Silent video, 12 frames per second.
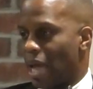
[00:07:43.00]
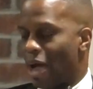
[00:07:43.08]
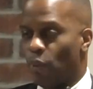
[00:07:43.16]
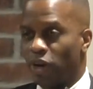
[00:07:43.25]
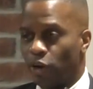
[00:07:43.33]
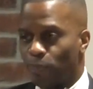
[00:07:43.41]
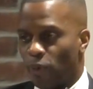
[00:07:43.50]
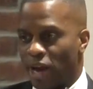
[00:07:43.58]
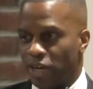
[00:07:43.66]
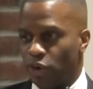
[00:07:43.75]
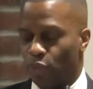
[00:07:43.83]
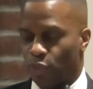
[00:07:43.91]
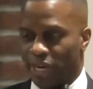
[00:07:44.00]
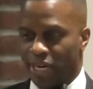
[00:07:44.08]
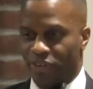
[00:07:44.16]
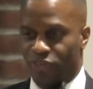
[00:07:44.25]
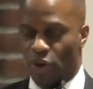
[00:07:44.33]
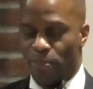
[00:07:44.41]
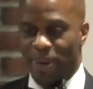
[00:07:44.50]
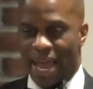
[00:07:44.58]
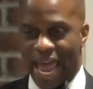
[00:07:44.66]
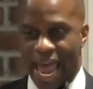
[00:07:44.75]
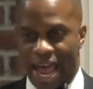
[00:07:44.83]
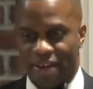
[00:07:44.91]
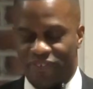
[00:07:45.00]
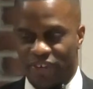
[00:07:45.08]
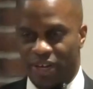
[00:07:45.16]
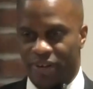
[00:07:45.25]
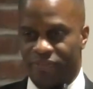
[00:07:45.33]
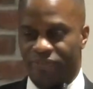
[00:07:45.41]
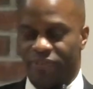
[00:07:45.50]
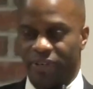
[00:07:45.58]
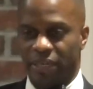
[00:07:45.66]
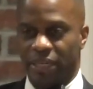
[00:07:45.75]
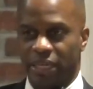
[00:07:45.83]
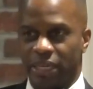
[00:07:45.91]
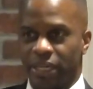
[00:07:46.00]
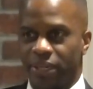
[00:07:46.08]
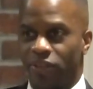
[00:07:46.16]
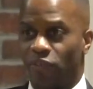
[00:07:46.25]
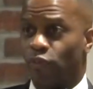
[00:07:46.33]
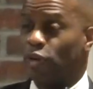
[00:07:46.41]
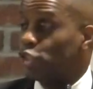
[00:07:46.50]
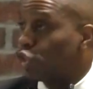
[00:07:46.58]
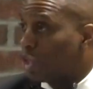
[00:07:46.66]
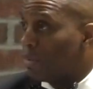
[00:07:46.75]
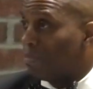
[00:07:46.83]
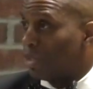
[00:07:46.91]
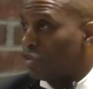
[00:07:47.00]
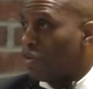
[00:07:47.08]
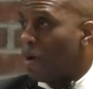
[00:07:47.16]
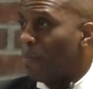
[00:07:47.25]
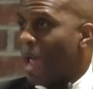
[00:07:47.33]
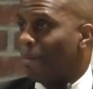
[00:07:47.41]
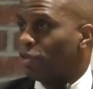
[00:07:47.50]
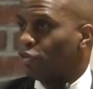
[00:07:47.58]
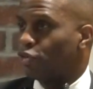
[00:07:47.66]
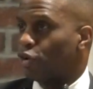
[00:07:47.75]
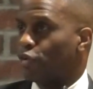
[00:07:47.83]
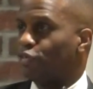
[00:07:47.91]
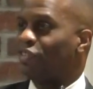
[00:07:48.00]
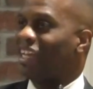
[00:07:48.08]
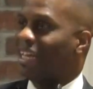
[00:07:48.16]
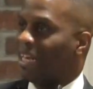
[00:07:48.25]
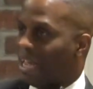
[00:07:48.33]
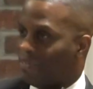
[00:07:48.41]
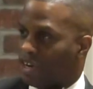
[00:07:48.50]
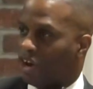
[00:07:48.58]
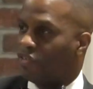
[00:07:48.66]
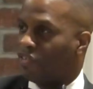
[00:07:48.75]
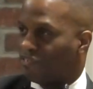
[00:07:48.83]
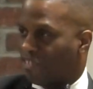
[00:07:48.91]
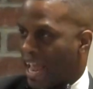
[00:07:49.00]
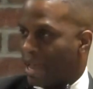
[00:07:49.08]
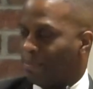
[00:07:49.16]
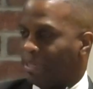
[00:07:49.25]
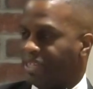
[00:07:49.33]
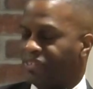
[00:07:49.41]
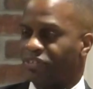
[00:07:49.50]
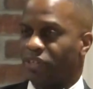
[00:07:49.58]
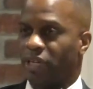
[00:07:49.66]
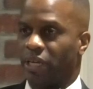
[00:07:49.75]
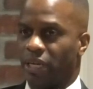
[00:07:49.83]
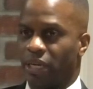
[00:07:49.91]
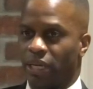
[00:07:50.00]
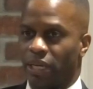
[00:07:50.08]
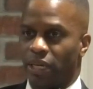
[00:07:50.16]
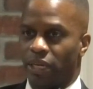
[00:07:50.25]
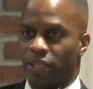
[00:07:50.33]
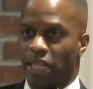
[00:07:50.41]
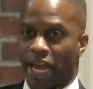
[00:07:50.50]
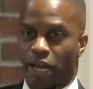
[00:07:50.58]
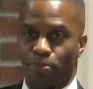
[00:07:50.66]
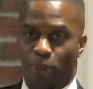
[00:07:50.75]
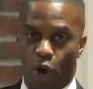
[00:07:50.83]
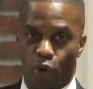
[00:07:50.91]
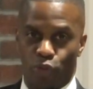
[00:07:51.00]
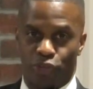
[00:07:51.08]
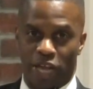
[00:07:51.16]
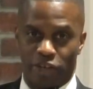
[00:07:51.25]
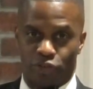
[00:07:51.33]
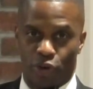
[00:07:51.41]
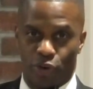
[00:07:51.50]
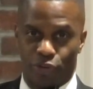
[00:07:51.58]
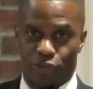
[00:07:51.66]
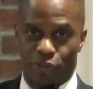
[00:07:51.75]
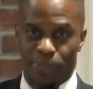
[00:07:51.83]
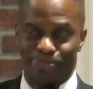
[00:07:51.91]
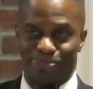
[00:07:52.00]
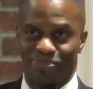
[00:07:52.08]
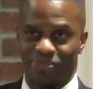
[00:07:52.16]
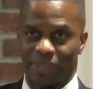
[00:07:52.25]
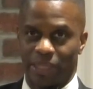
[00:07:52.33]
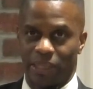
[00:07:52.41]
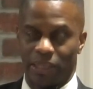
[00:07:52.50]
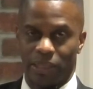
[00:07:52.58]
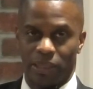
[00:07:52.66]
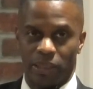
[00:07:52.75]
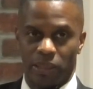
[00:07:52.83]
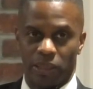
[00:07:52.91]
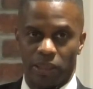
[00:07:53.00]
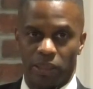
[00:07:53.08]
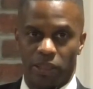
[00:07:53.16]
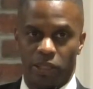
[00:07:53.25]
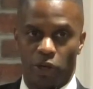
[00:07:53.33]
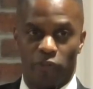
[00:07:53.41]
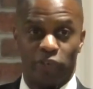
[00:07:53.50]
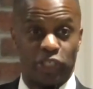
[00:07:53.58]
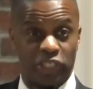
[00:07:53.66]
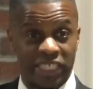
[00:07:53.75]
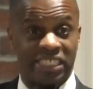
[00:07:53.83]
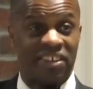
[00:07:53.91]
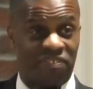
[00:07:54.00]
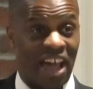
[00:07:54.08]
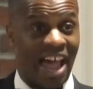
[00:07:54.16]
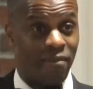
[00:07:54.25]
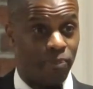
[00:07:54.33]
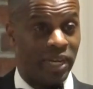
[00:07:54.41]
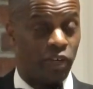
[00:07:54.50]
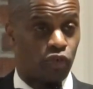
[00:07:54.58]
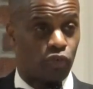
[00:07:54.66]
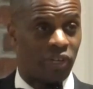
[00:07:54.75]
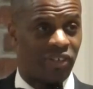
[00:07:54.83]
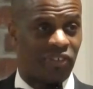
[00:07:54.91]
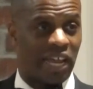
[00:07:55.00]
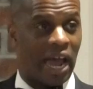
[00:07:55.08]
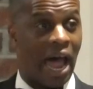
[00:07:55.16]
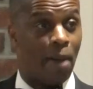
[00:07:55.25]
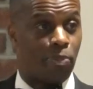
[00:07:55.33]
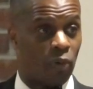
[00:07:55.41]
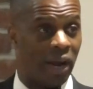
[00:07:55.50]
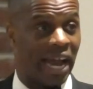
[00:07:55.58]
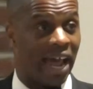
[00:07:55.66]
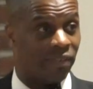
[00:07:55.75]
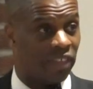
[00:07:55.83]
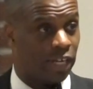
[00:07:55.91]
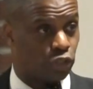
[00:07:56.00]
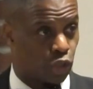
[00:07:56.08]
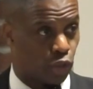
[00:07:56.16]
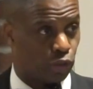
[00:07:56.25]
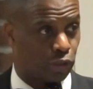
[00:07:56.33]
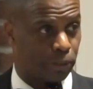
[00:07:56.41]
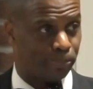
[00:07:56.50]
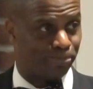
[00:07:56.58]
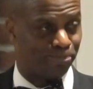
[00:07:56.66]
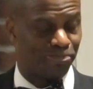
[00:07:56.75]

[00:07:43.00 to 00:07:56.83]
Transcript: I want to bring you greetings on behalf of the Friendship Missionary Baptist Church, the 1,100 families that compose that church, the over 65 ministries that operate out of that church.